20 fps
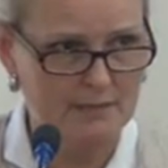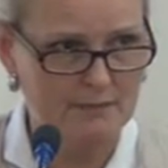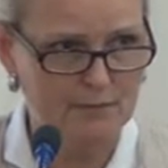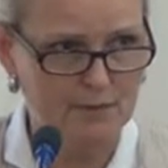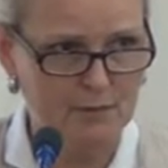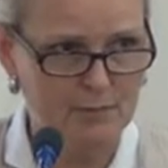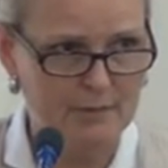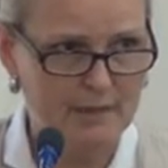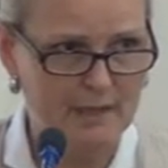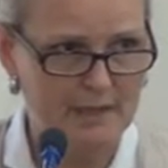if
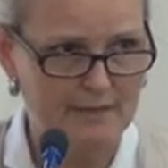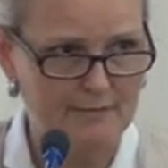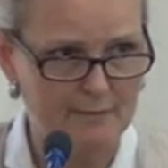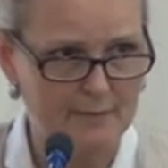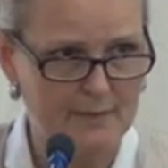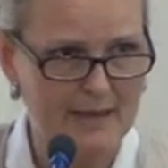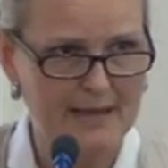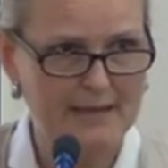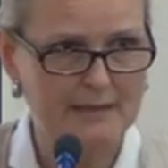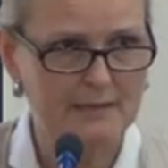you
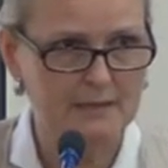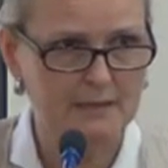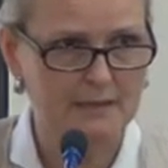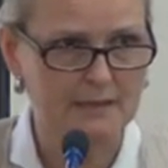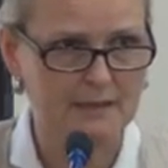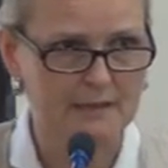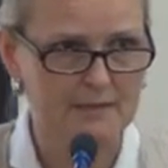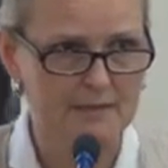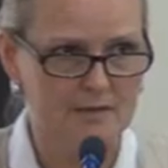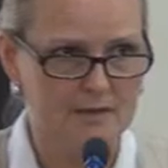behave
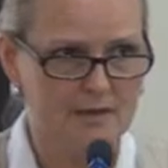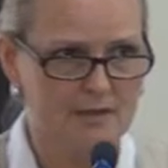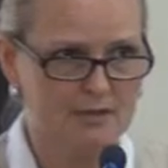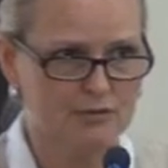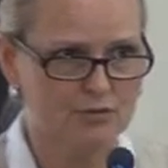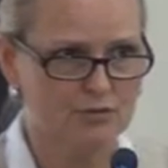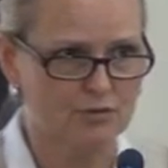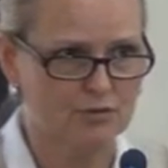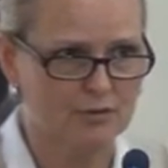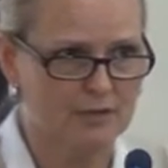badly as a
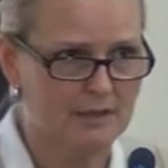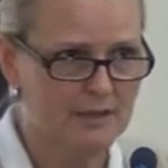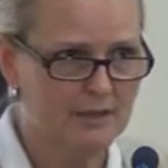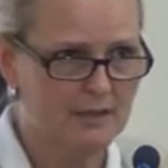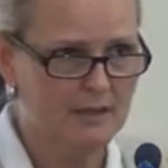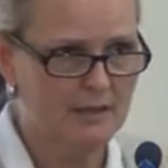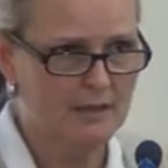country,